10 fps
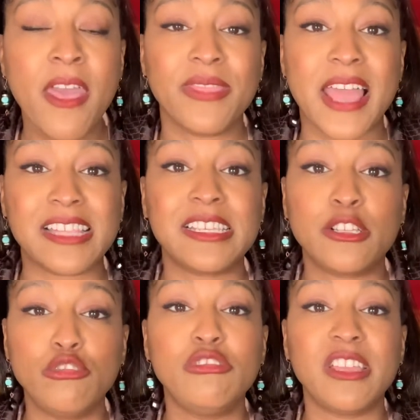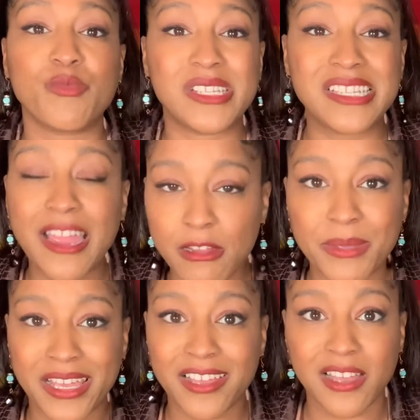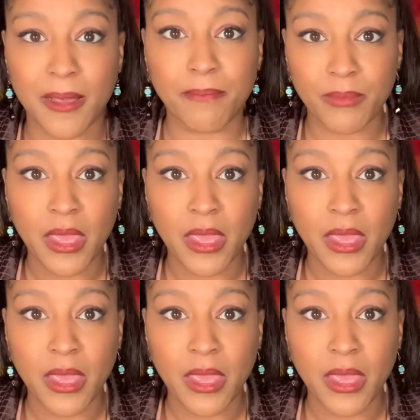that's including retirement income.